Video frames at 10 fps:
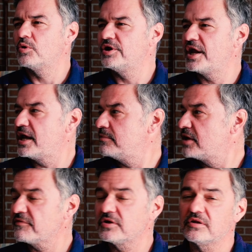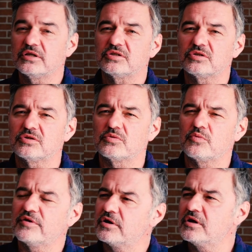we're named after this
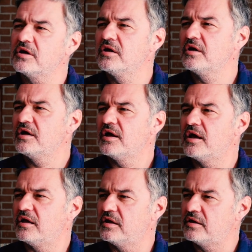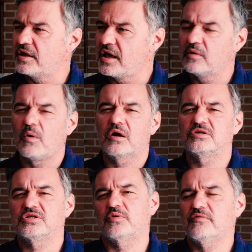river and the
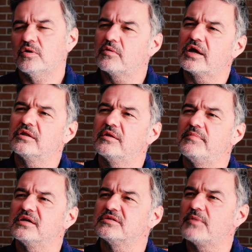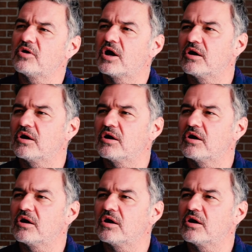headwaters of the river right at the base of Mount